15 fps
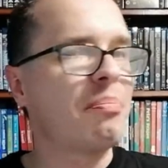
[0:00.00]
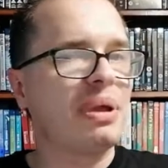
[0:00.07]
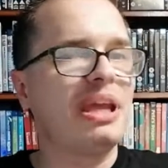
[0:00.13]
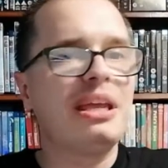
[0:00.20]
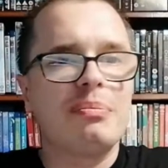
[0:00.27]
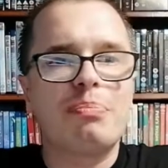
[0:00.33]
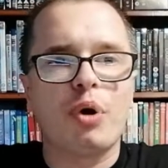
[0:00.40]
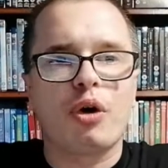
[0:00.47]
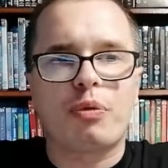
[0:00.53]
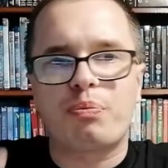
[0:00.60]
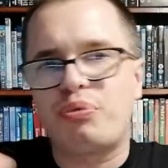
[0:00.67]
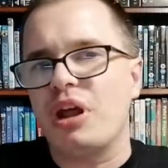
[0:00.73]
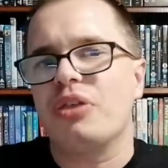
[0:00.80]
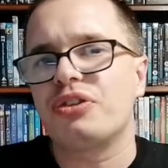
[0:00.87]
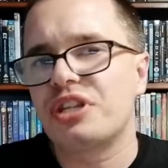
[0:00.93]
being
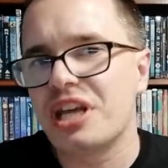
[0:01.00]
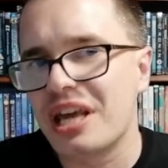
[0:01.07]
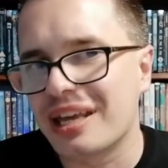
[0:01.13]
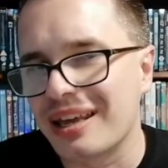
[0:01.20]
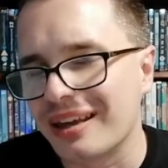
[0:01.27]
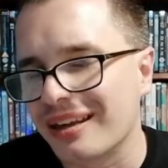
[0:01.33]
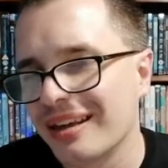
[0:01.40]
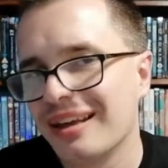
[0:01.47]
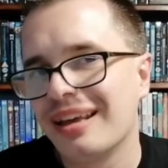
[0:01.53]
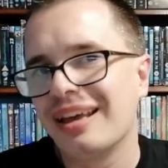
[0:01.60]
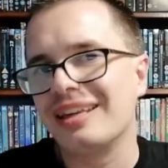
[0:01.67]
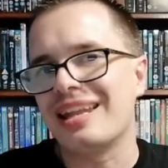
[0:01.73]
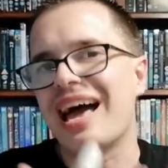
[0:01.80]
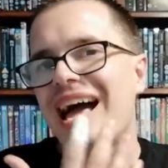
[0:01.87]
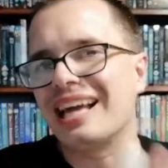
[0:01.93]
both breathtaking
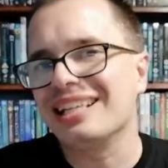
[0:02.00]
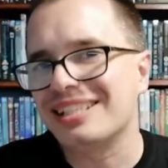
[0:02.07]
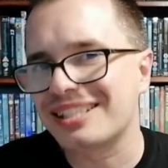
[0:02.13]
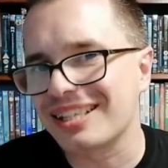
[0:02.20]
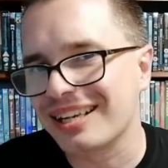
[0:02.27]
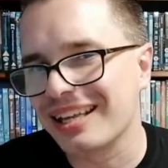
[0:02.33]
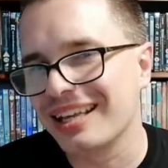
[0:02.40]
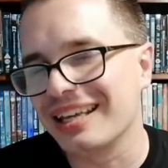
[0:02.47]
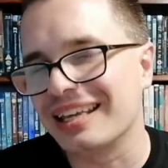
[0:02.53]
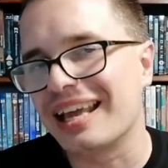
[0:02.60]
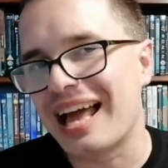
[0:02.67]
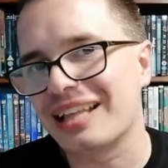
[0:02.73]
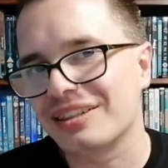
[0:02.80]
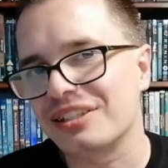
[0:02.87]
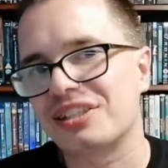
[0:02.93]
and
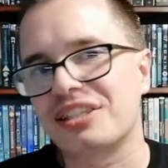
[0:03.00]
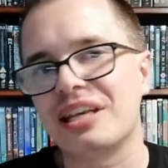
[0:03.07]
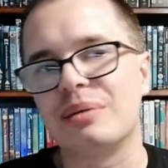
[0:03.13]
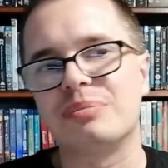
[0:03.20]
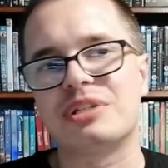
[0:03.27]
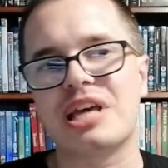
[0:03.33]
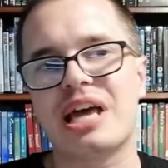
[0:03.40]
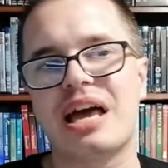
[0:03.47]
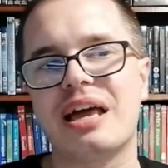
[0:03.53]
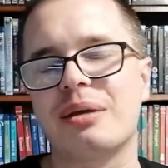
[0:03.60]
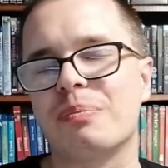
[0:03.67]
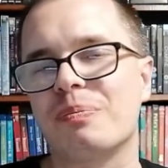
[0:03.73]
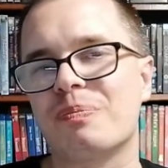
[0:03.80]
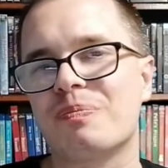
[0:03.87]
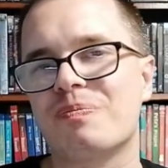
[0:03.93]
isolating at the same
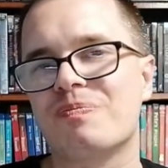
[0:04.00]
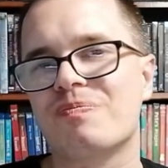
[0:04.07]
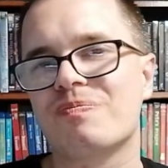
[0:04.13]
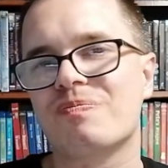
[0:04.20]
time.